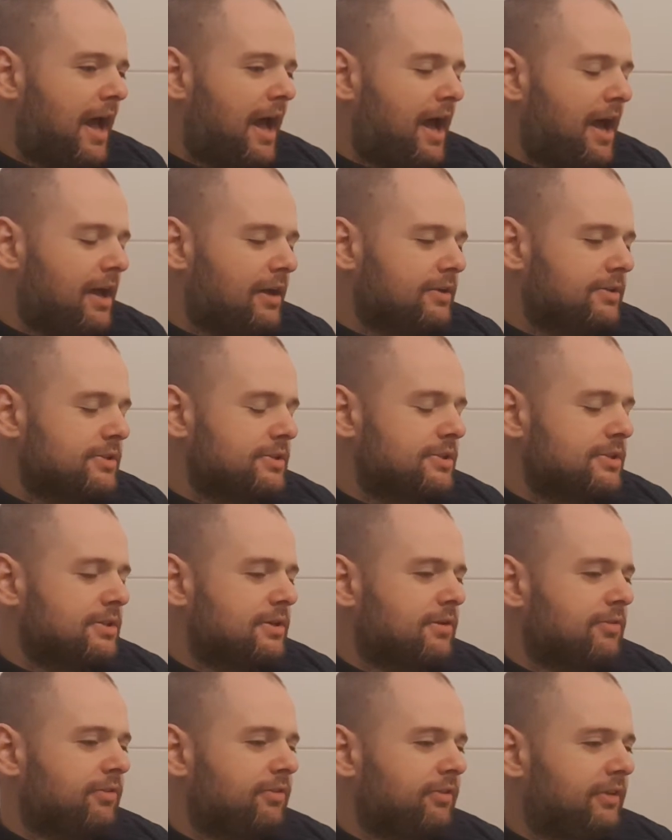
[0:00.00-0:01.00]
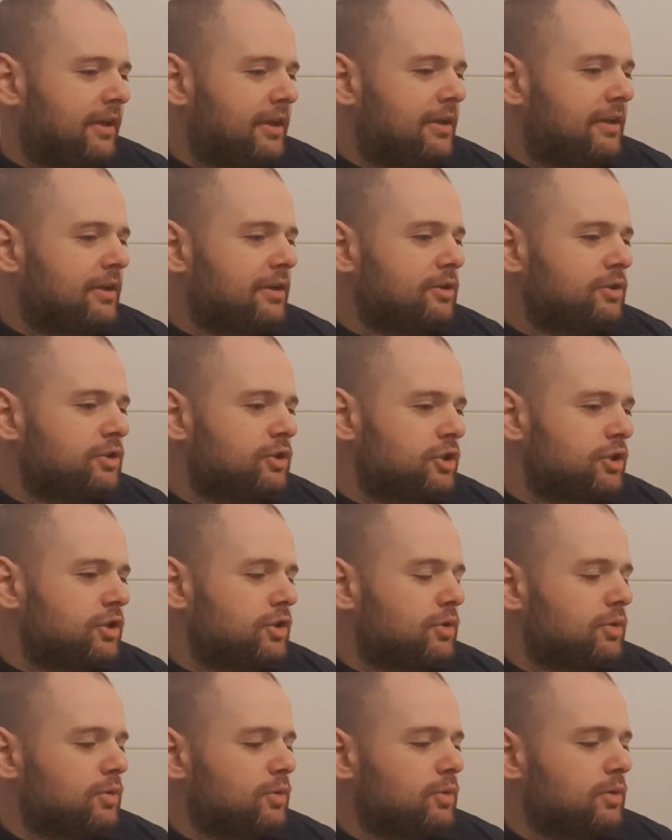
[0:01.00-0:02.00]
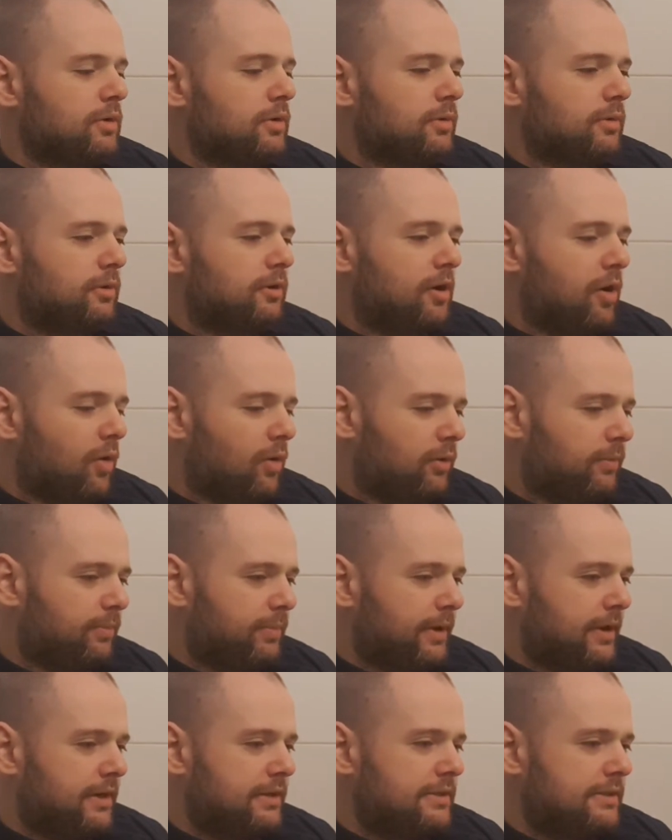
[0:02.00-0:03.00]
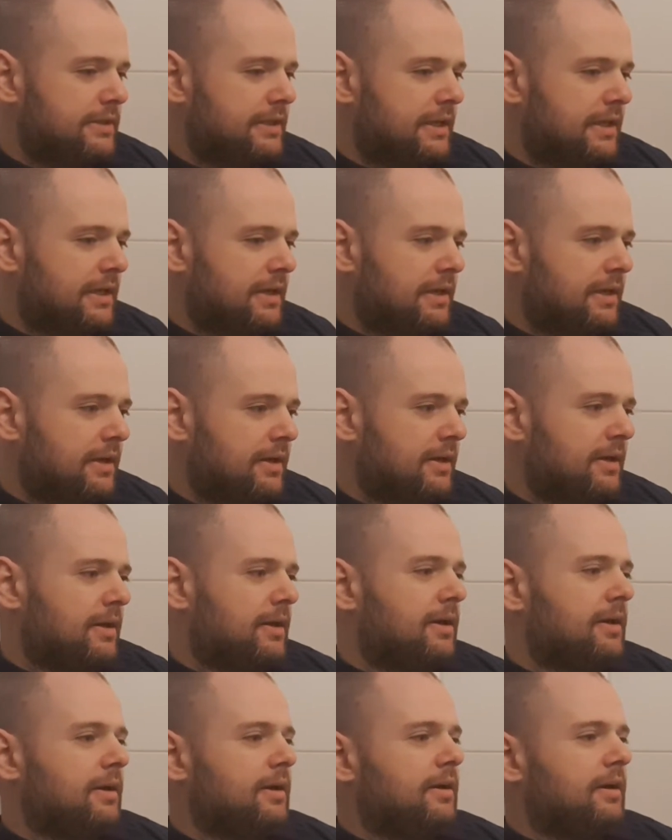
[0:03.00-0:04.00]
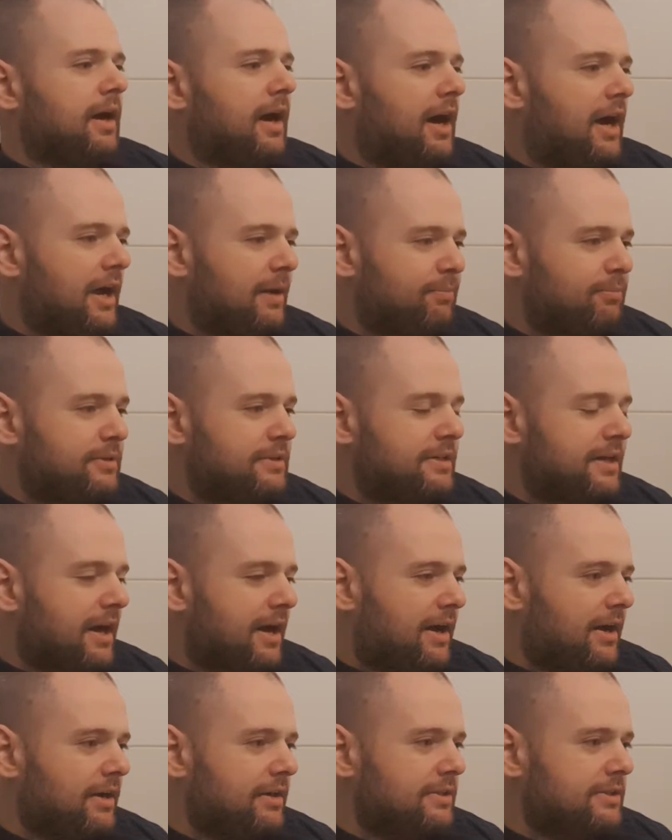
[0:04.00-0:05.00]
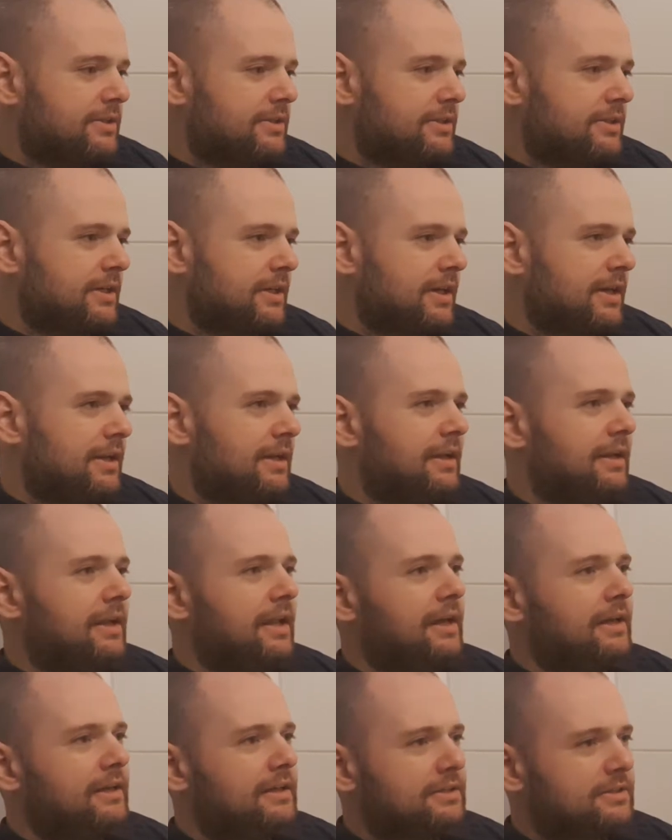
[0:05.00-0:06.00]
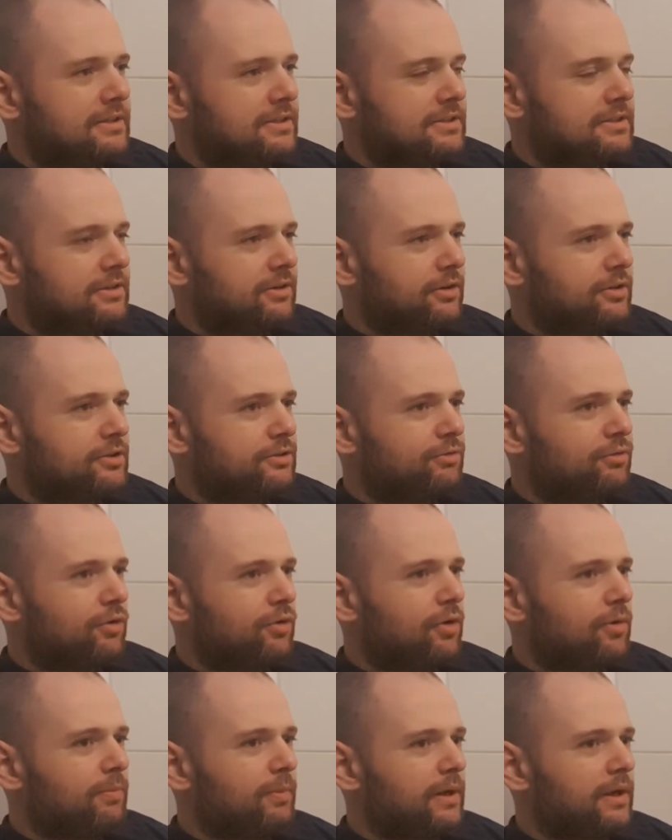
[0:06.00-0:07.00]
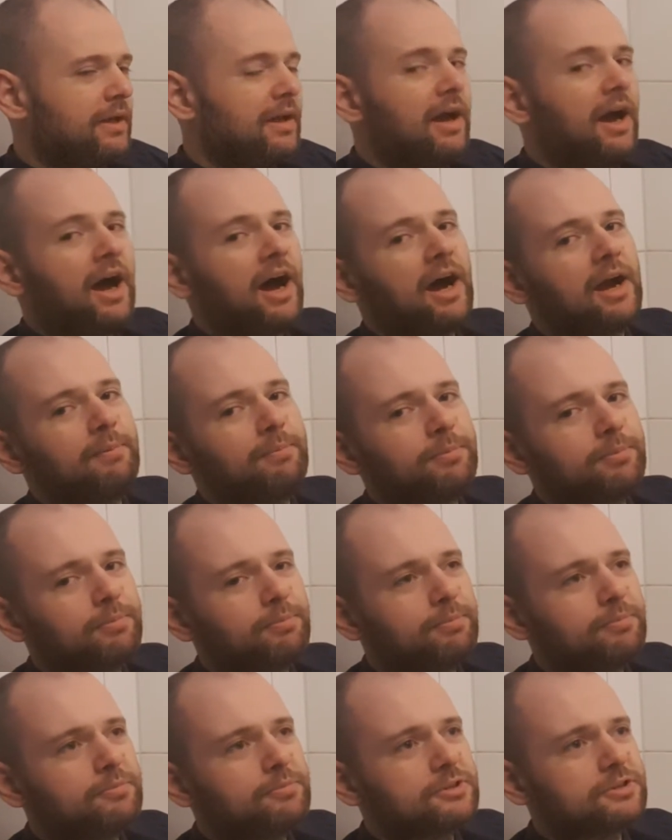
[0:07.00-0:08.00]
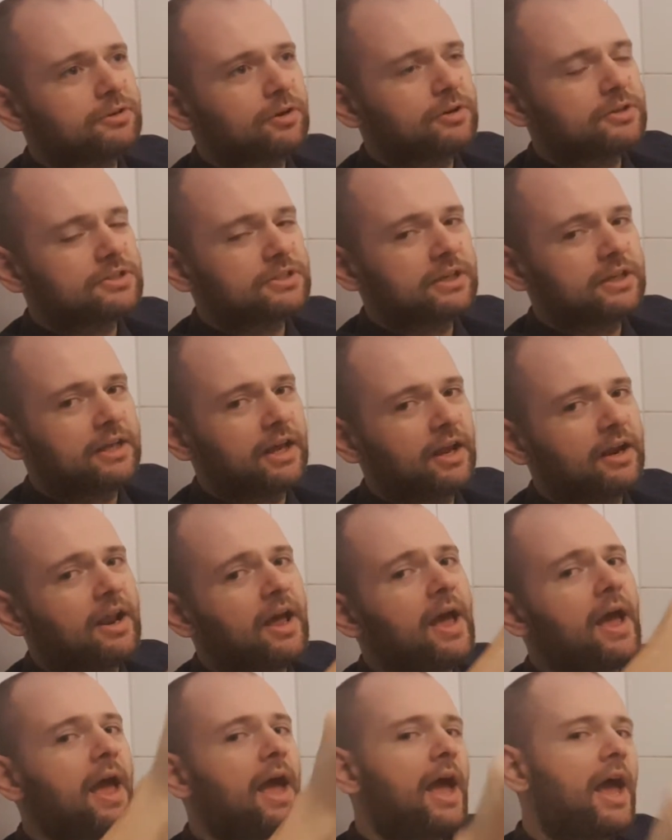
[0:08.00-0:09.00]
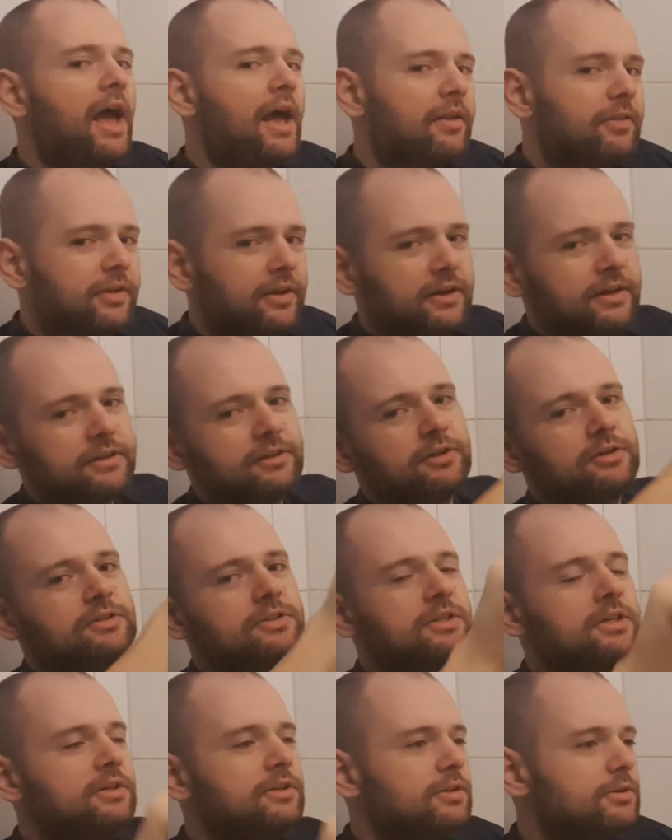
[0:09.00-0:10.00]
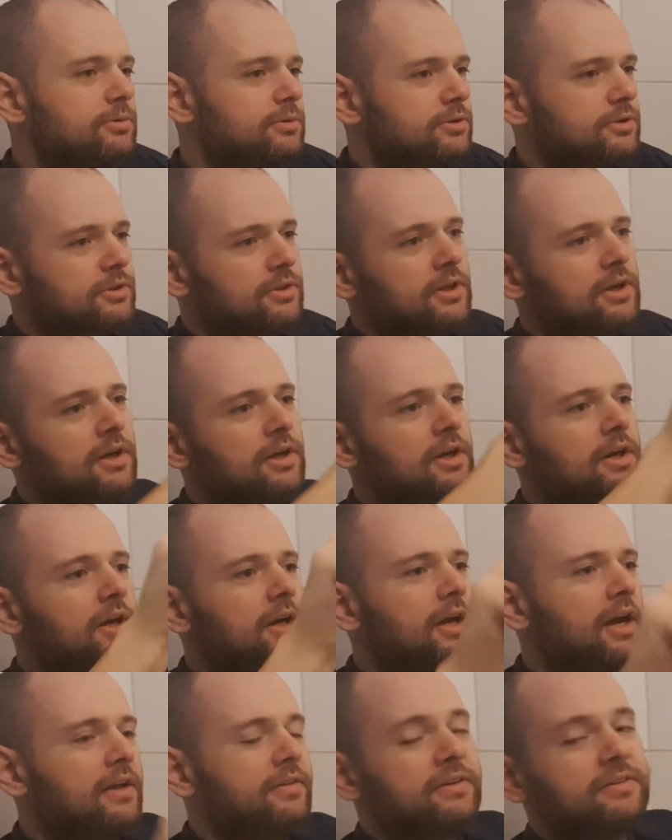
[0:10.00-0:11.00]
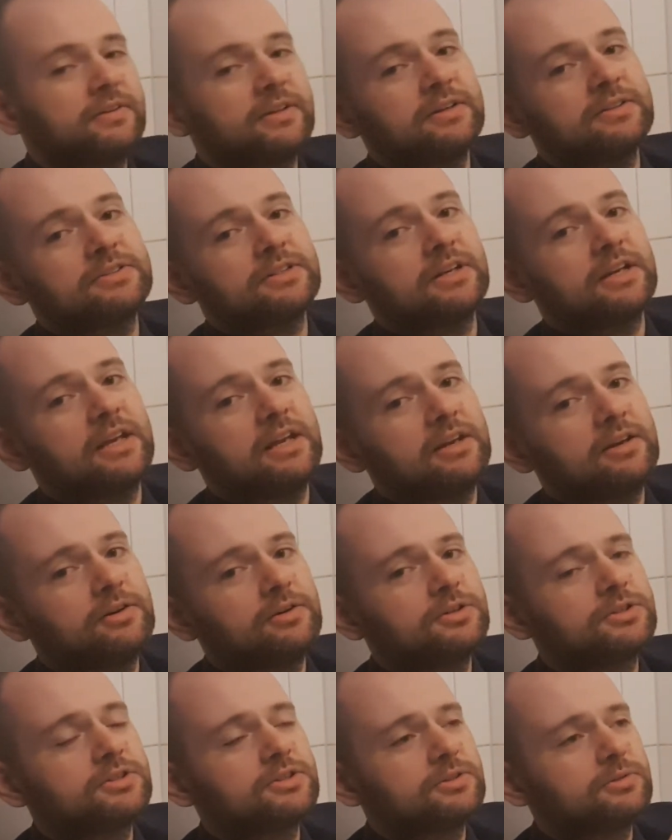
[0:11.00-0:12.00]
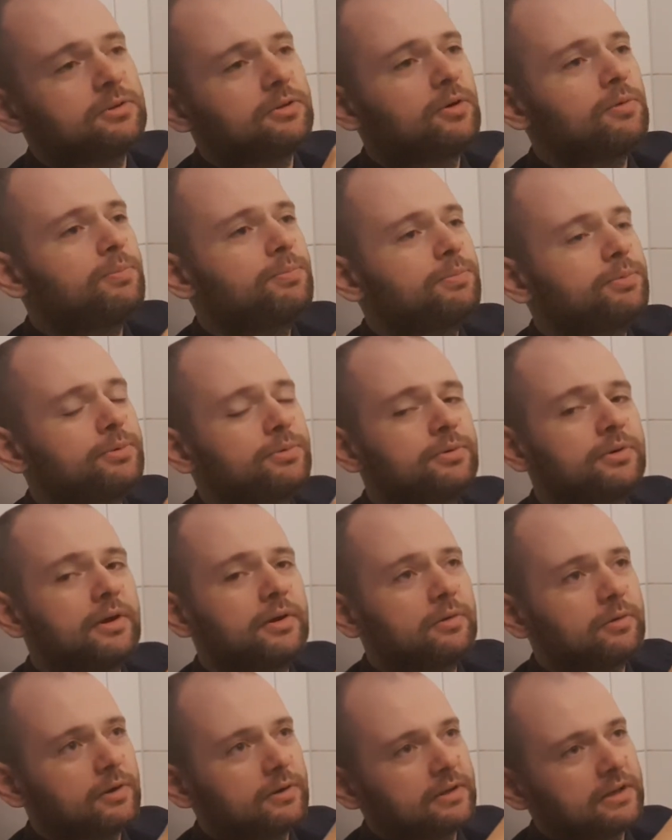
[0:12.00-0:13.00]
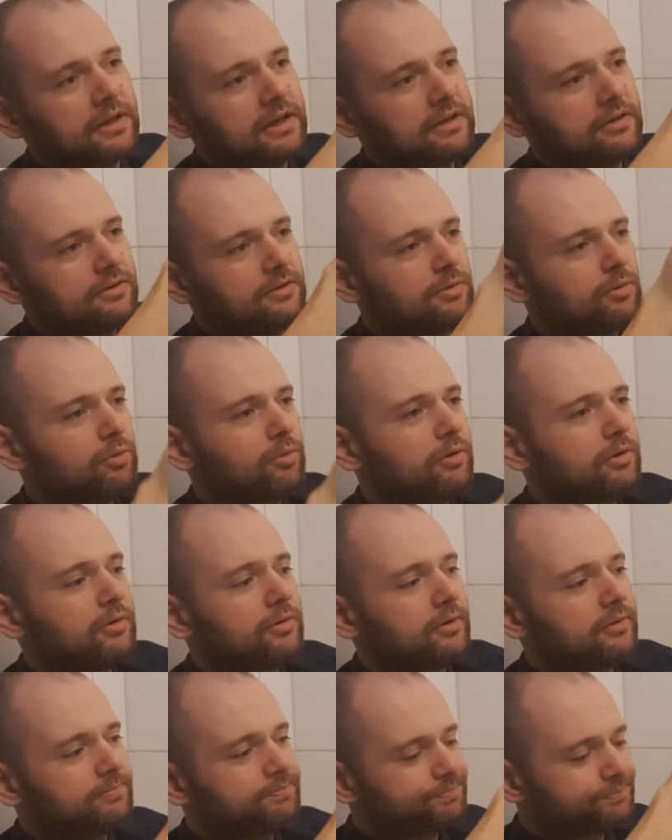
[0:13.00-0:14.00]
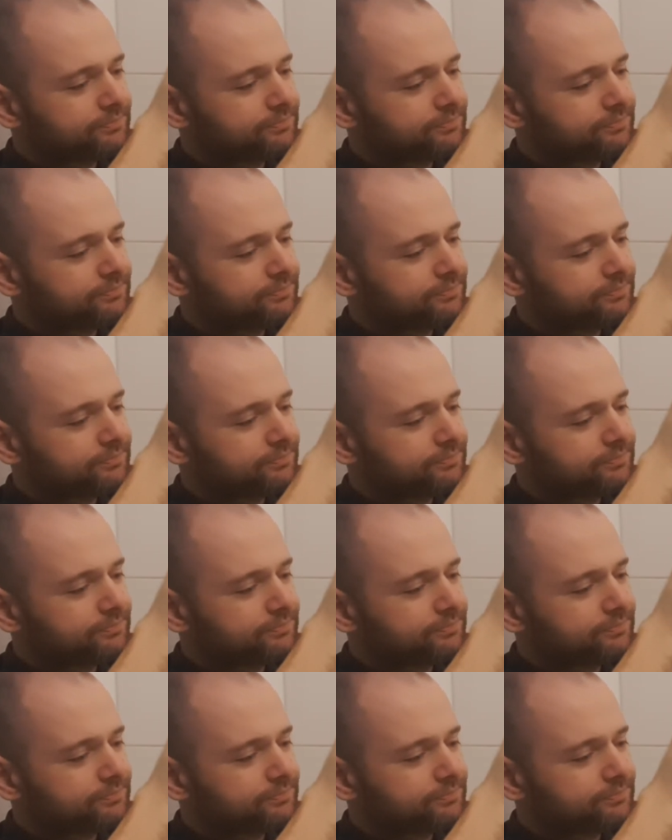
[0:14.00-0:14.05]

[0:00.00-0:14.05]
adds thing to code base, hype dies, legacy starts forming, hype starts again, and then it continues. And then there's an inner slope or an inner